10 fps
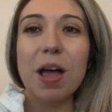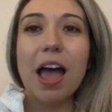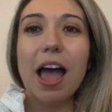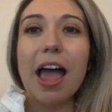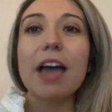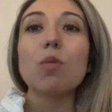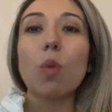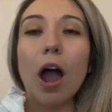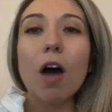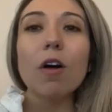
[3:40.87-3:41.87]
And
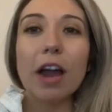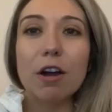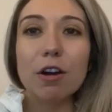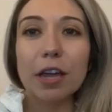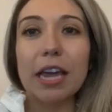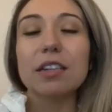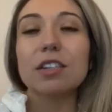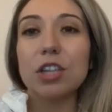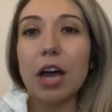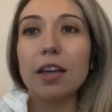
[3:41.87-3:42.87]
while our Aerocade
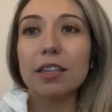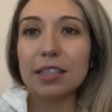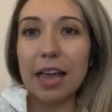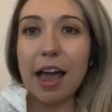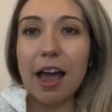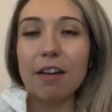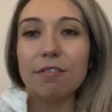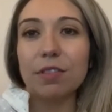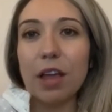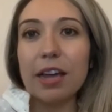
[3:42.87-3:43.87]
does have
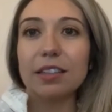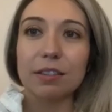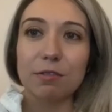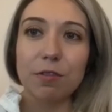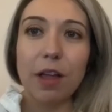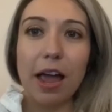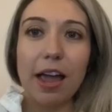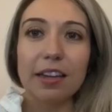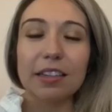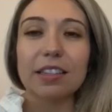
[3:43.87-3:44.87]
lights and
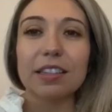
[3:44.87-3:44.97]
flags,